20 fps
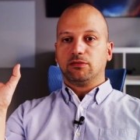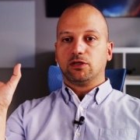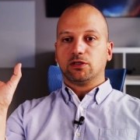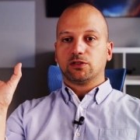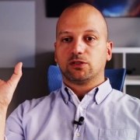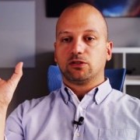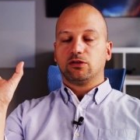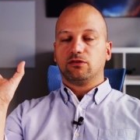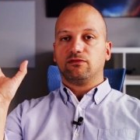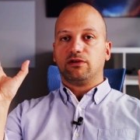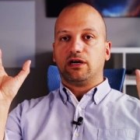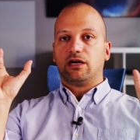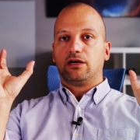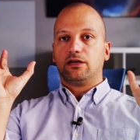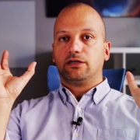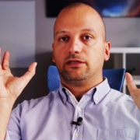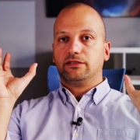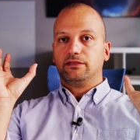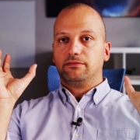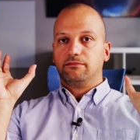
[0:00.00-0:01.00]
Moscow
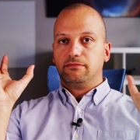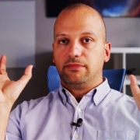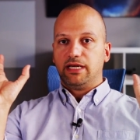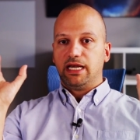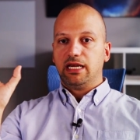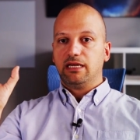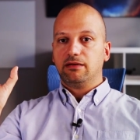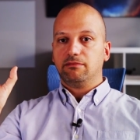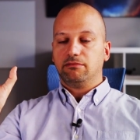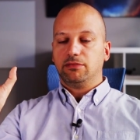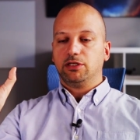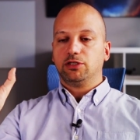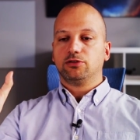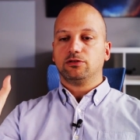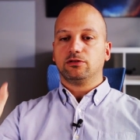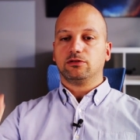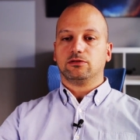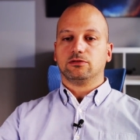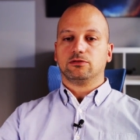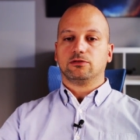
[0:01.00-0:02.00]
are the main
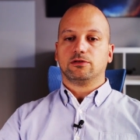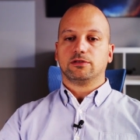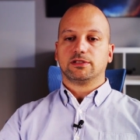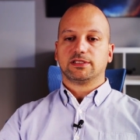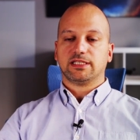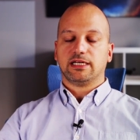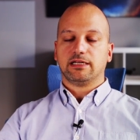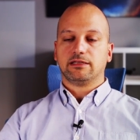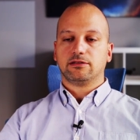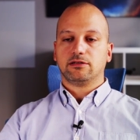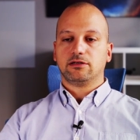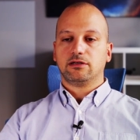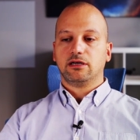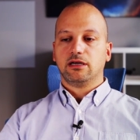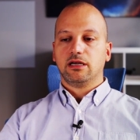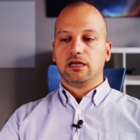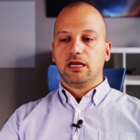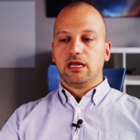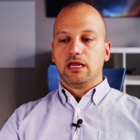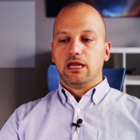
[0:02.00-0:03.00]
Mission Control Center,
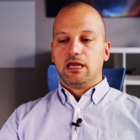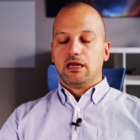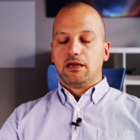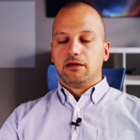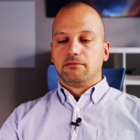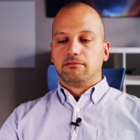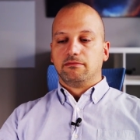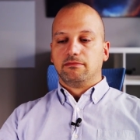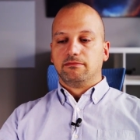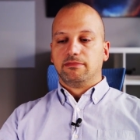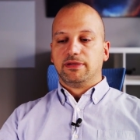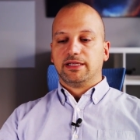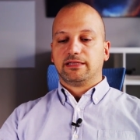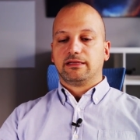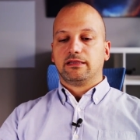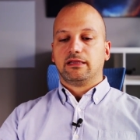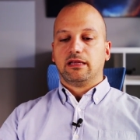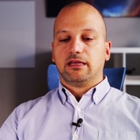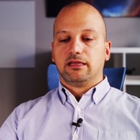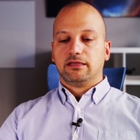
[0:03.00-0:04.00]

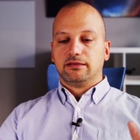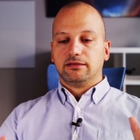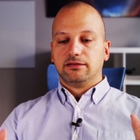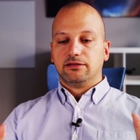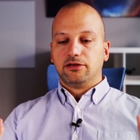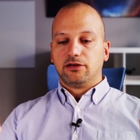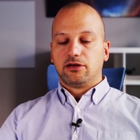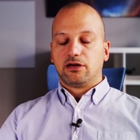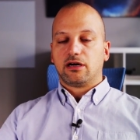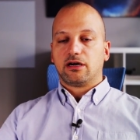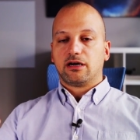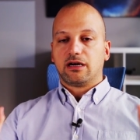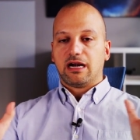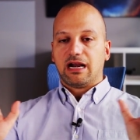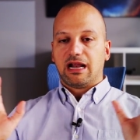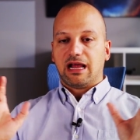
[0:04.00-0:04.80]
but there are